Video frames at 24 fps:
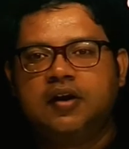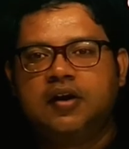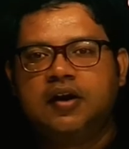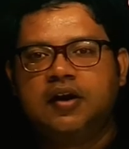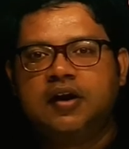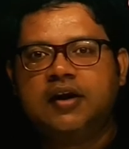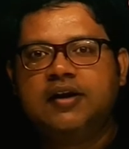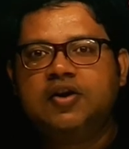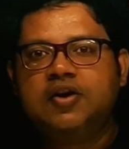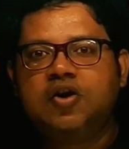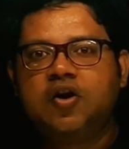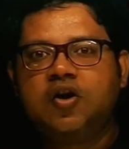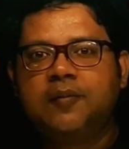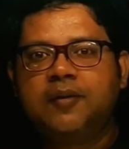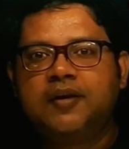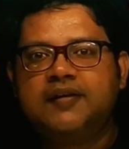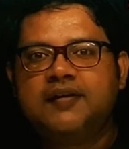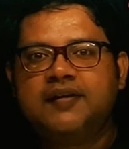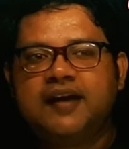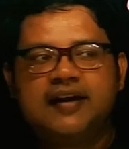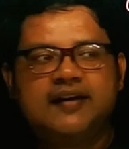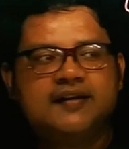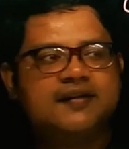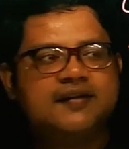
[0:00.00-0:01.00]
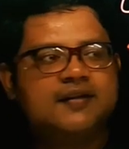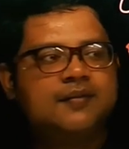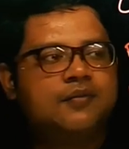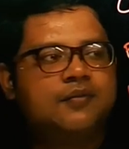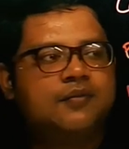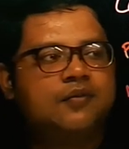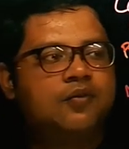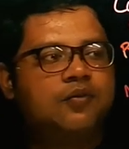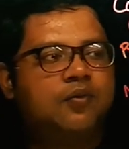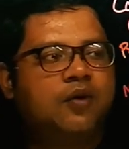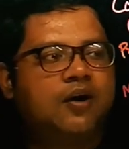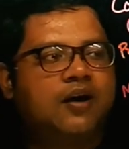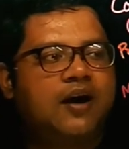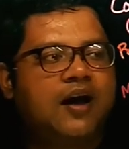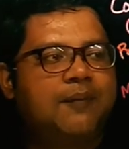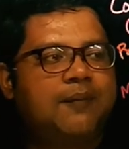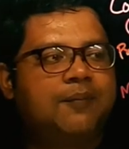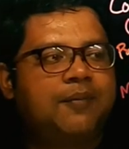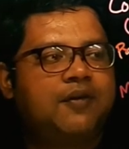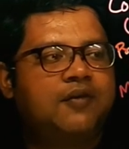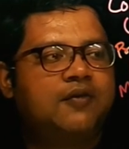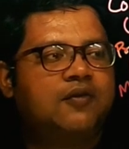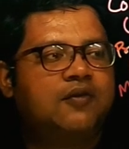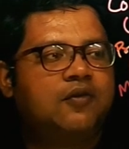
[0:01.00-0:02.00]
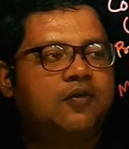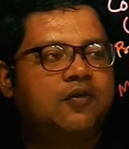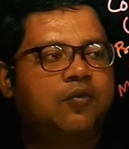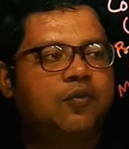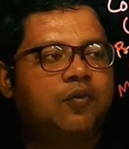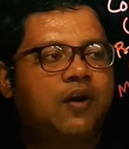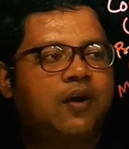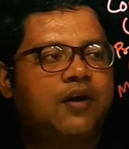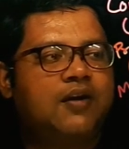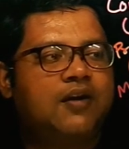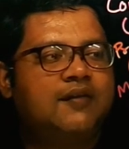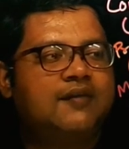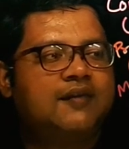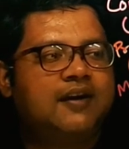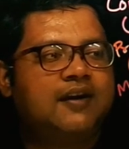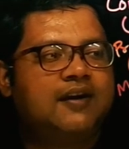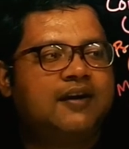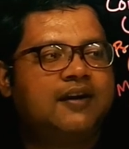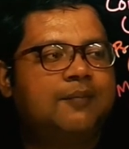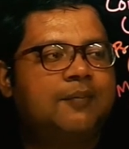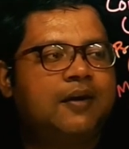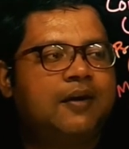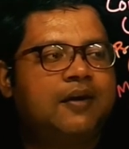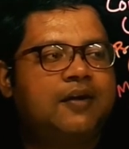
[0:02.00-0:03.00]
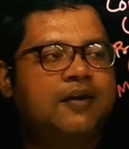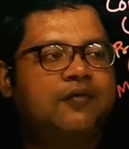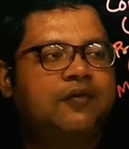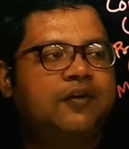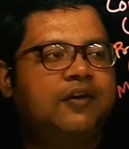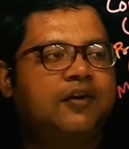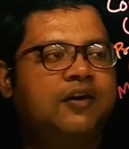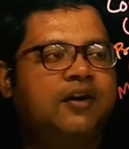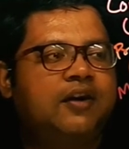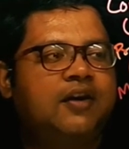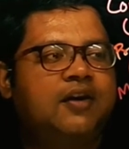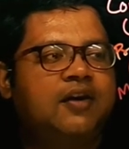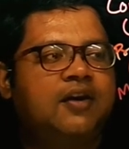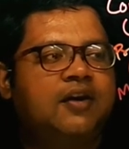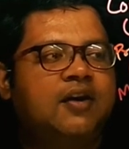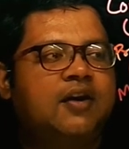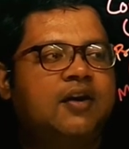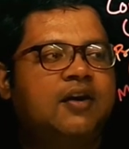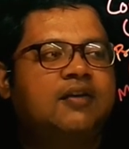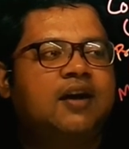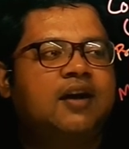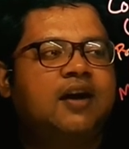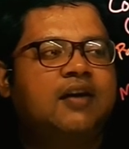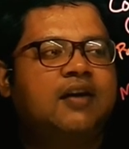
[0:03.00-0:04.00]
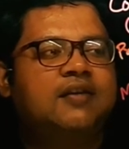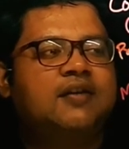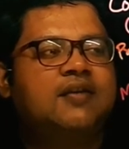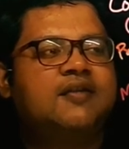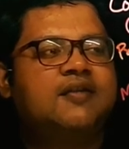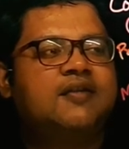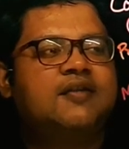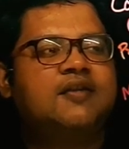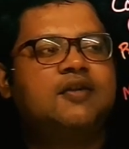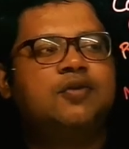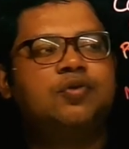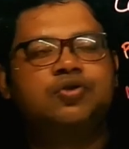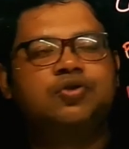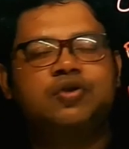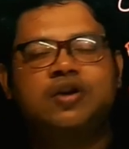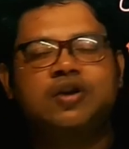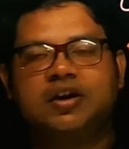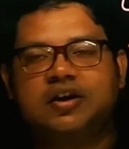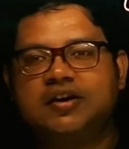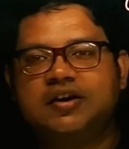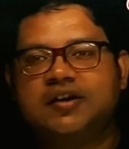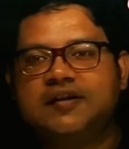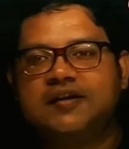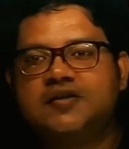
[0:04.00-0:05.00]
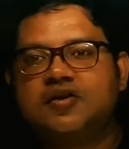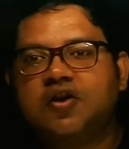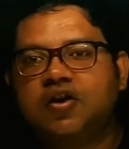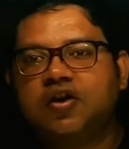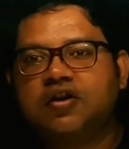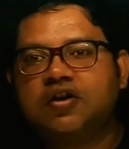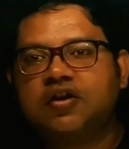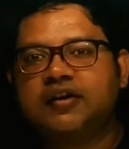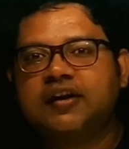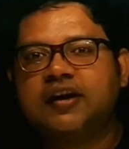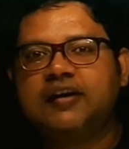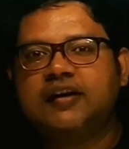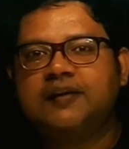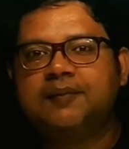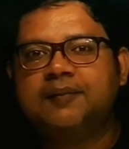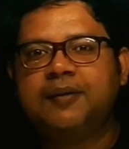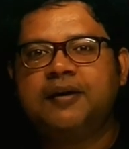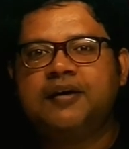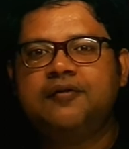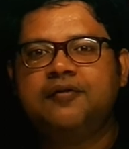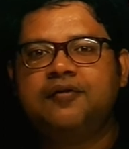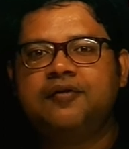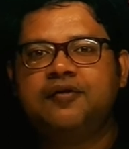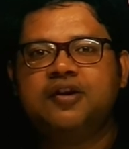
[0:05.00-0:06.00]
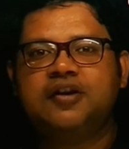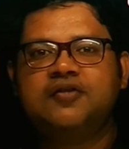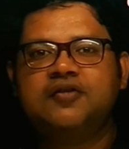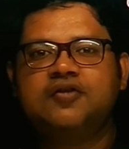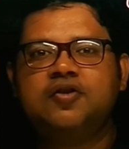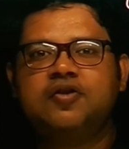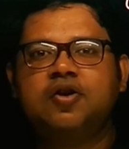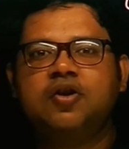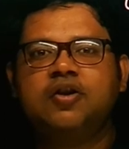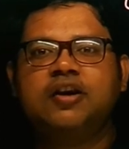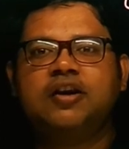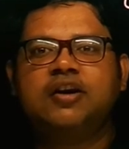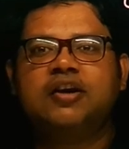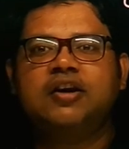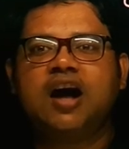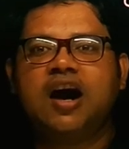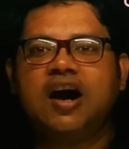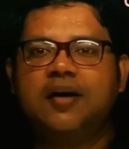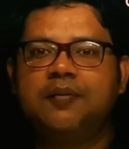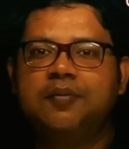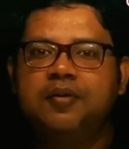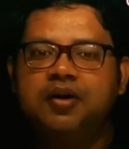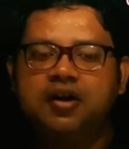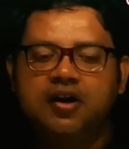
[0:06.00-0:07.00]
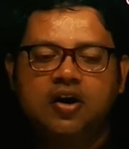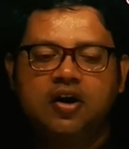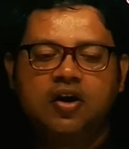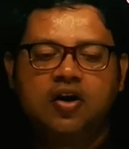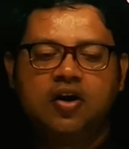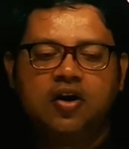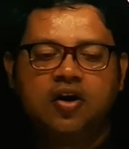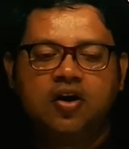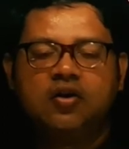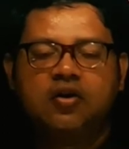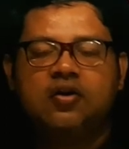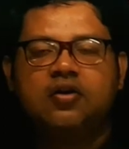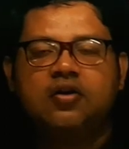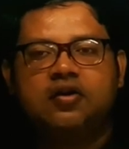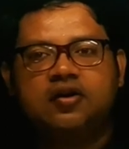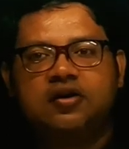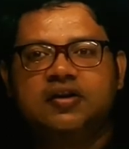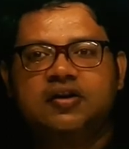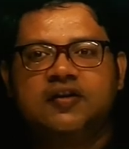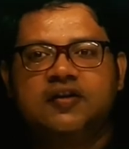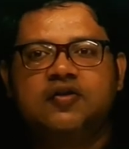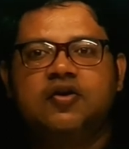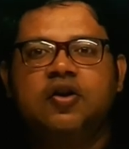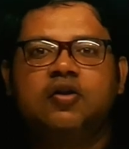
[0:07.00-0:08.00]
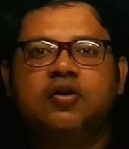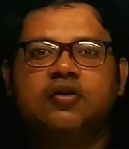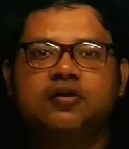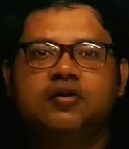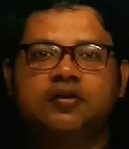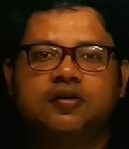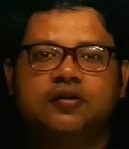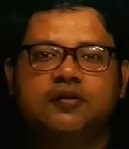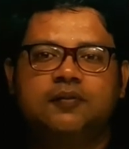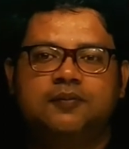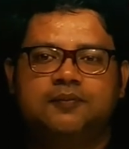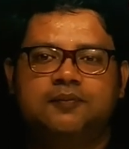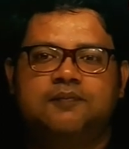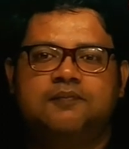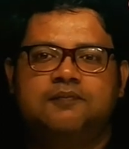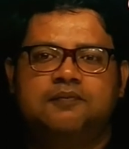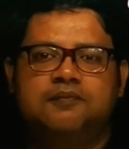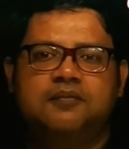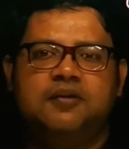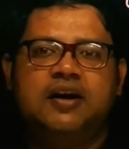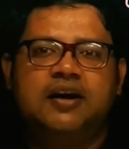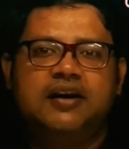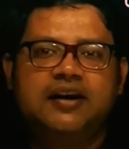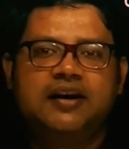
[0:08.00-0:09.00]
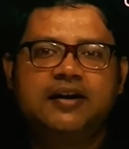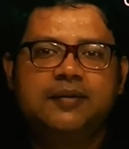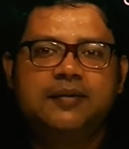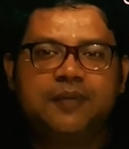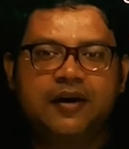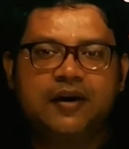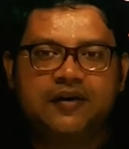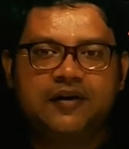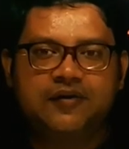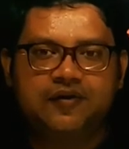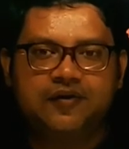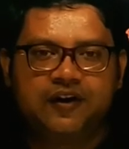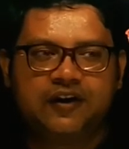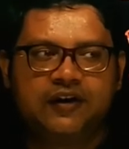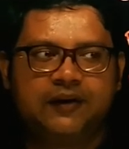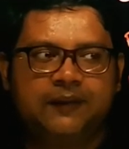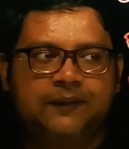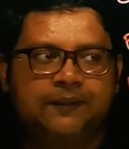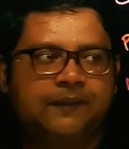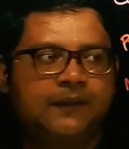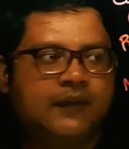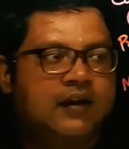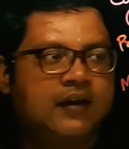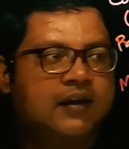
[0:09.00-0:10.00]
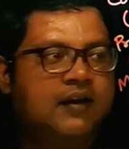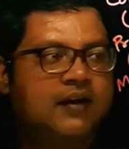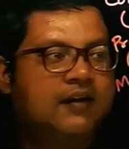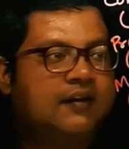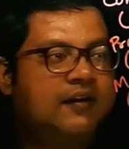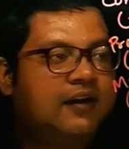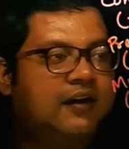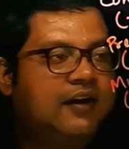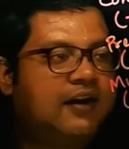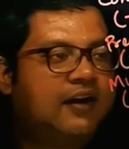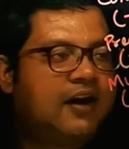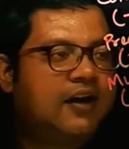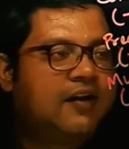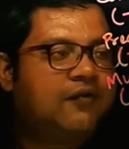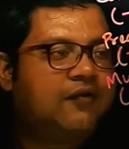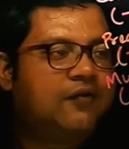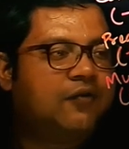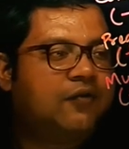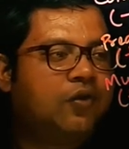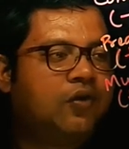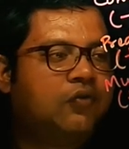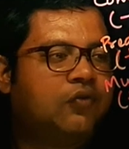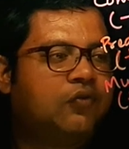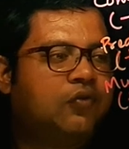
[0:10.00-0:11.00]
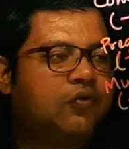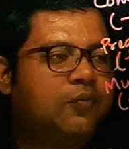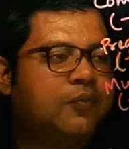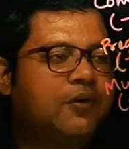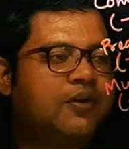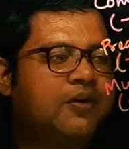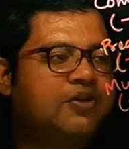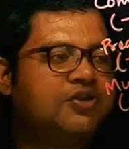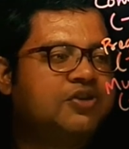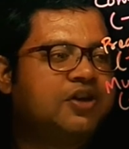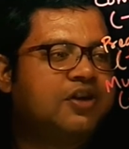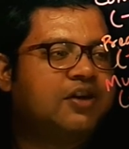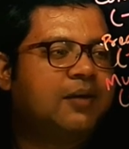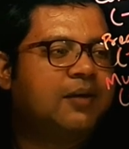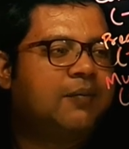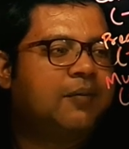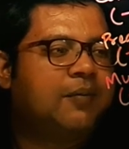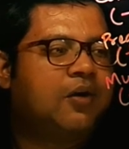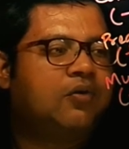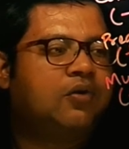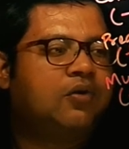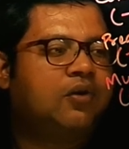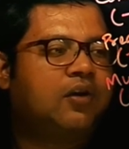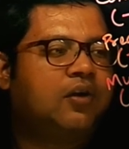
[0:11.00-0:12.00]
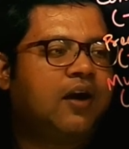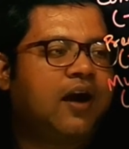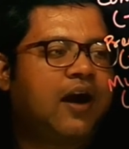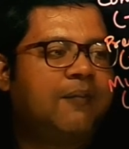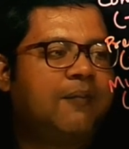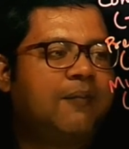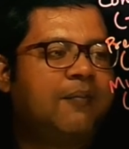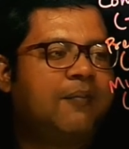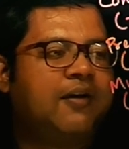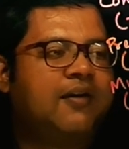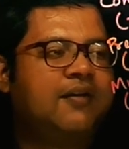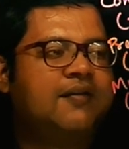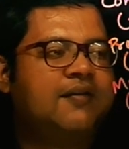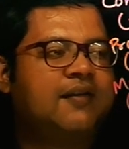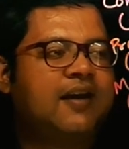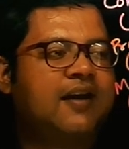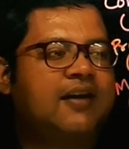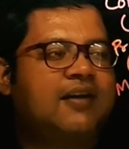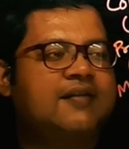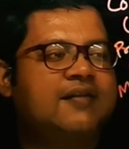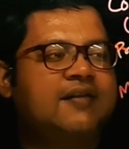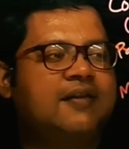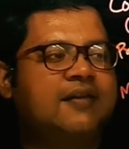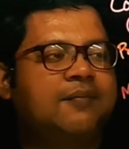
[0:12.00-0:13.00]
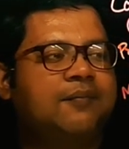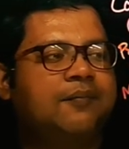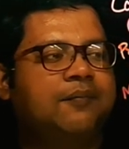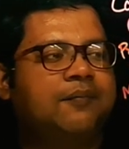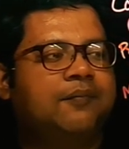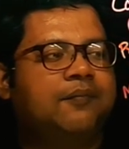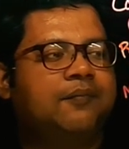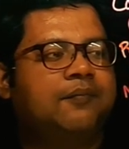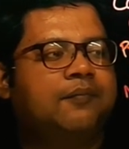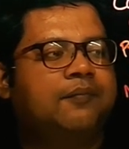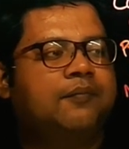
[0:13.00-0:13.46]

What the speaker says: In commensalism, what happens? One is getting benefited, the other is neutral, does not get harmed or does not get any benefit. Then I have also mentioned about amensalism.